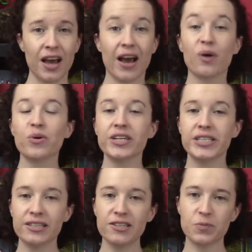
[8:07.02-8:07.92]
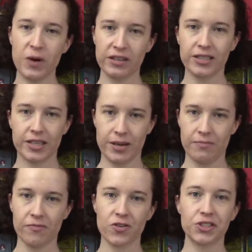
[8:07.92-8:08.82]
Our indie spotlight
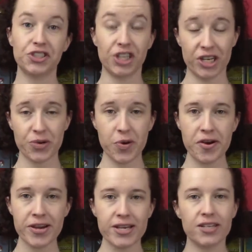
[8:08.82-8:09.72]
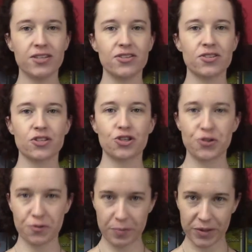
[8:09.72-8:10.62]
game for January is
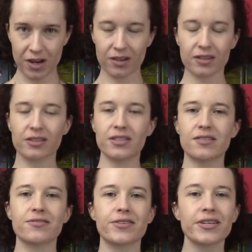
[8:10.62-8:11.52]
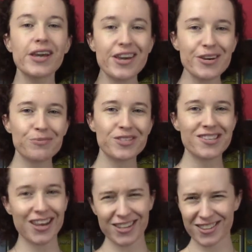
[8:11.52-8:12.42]
Triplock. This is a game
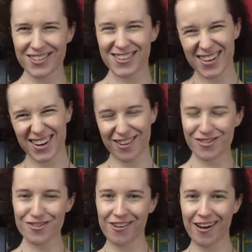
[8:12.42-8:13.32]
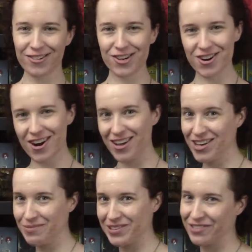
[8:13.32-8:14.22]
set at this like underground
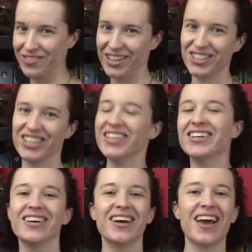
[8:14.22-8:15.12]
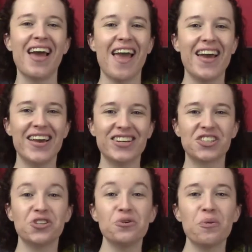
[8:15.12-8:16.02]
crime convention, and
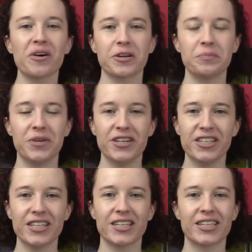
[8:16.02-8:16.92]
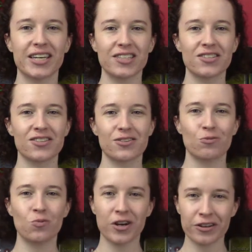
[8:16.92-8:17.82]
you are competing against
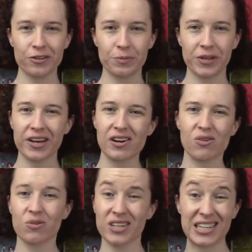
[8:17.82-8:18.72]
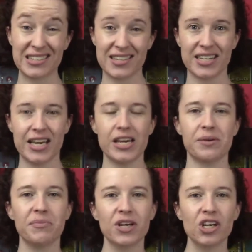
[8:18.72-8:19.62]
one other player or against the
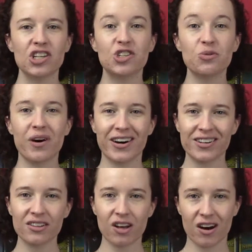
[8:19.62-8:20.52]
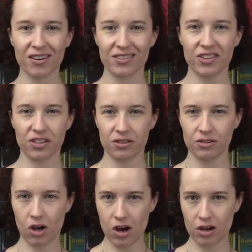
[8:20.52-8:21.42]
game to unlock the
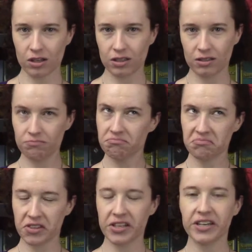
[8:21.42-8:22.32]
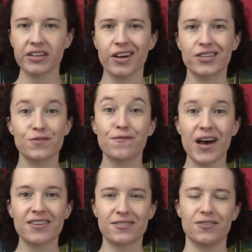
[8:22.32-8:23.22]
lock thing as
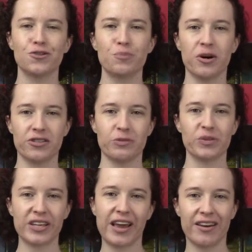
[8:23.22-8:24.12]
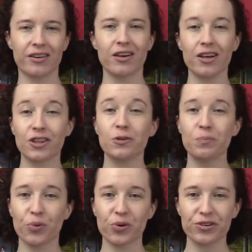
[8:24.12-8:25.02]
fast as you possibly can. The
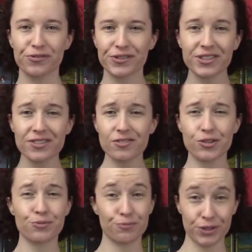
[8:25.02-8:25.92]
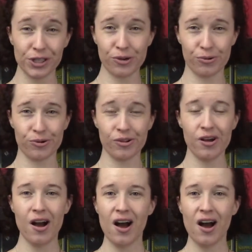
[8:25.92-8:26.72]
board for this looks really cool.